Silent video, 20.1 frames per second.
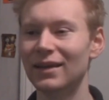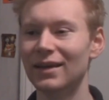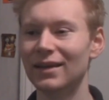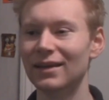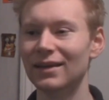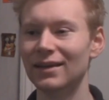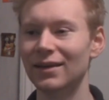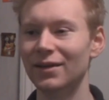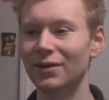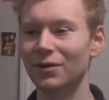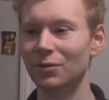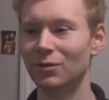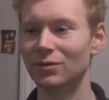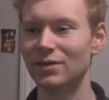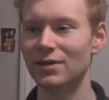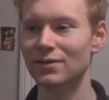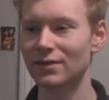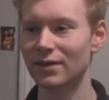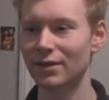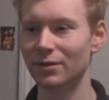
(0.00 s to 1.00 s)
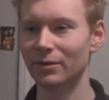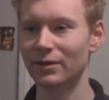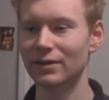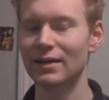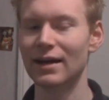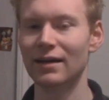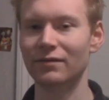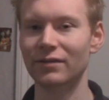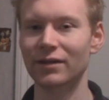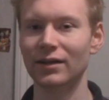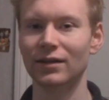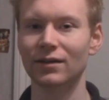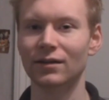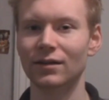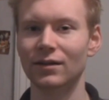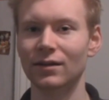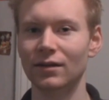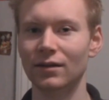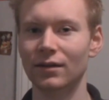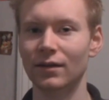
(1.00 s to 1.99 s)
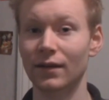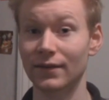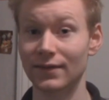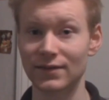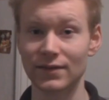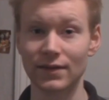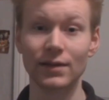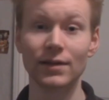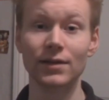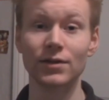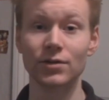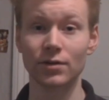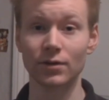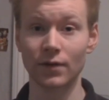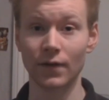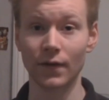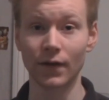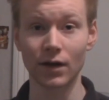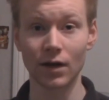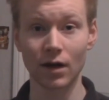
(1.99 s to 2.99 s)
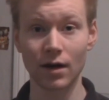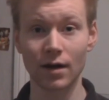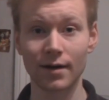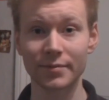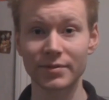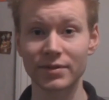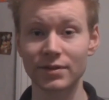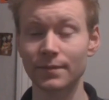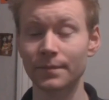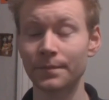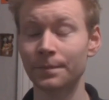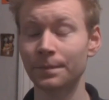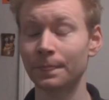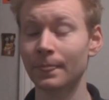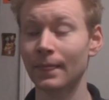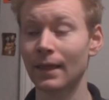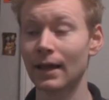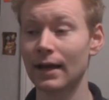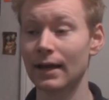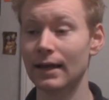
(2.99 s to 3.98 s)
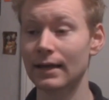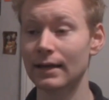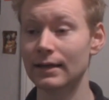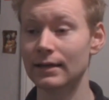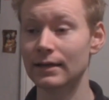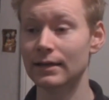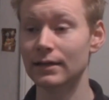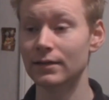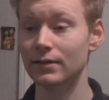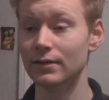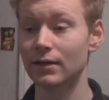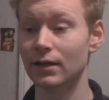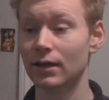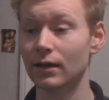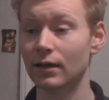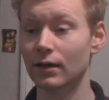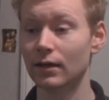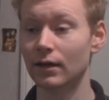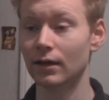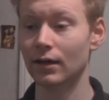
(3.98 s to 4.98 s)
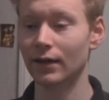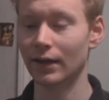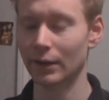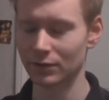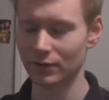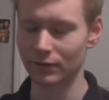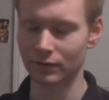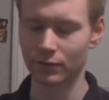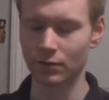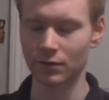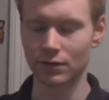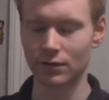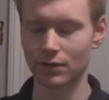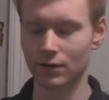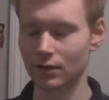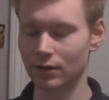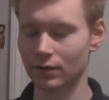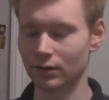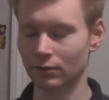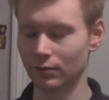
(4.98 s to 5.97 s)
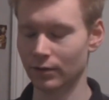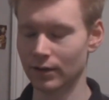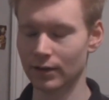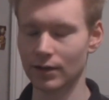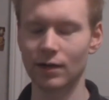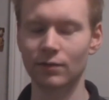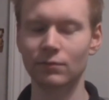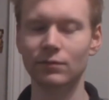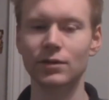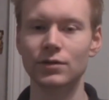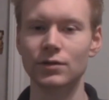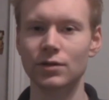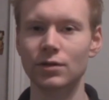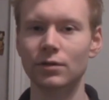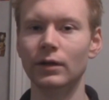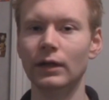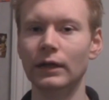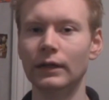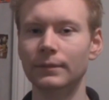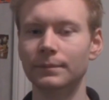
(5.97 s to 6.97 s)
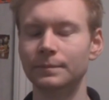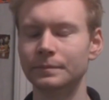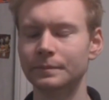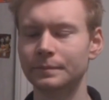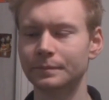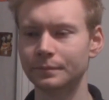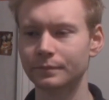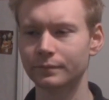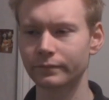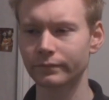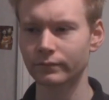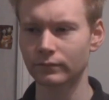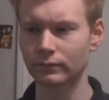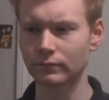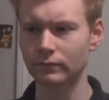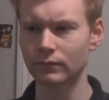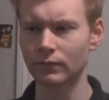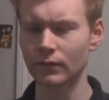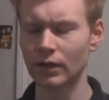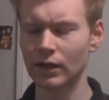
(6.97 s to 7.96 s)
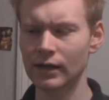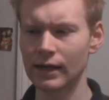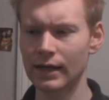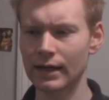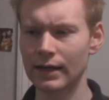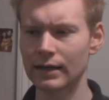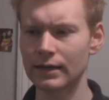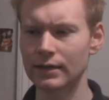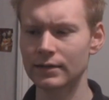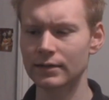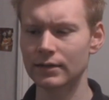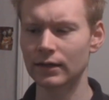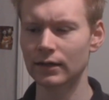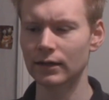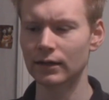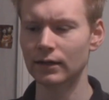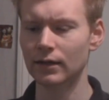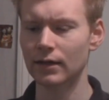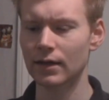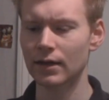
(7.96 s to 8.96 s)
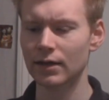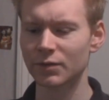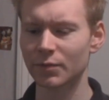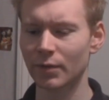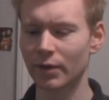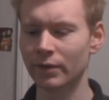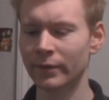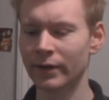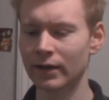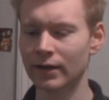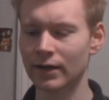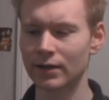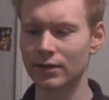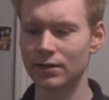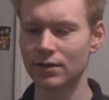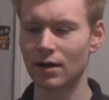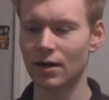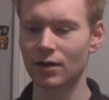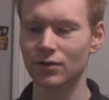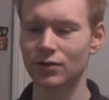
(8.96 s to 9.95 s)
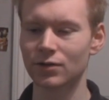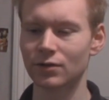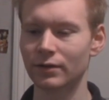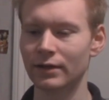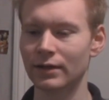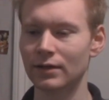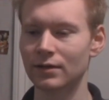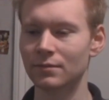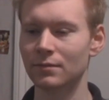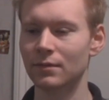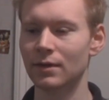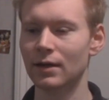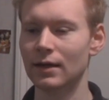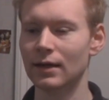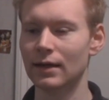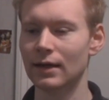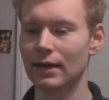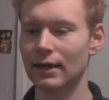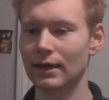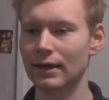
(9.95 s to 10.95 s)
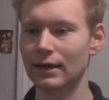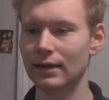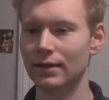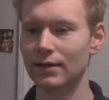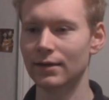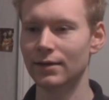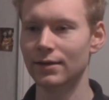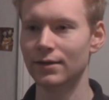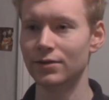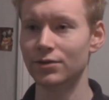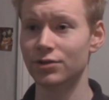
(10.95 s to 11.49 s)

you know, since they wreaked havoc on the city and turned on the cops. And that was, of course, all Green Goblin's doing. And Spider-Man kind of talks to him, and